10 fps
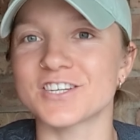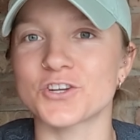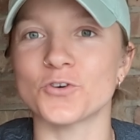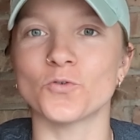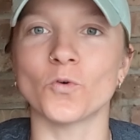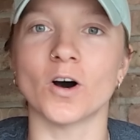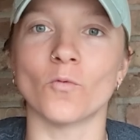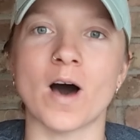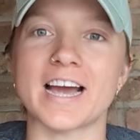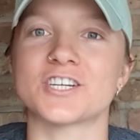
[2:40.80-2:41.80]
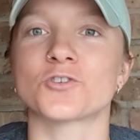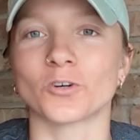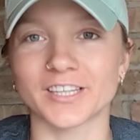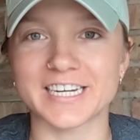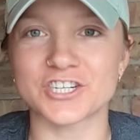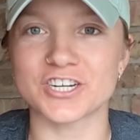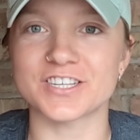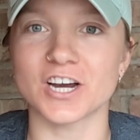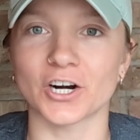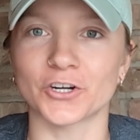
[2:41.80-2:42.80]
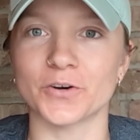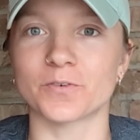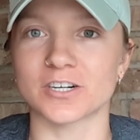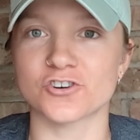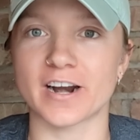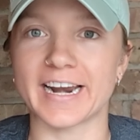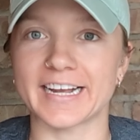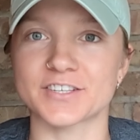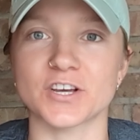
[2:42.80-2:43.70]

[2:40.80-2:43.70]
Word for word: into why short leashes are good for training.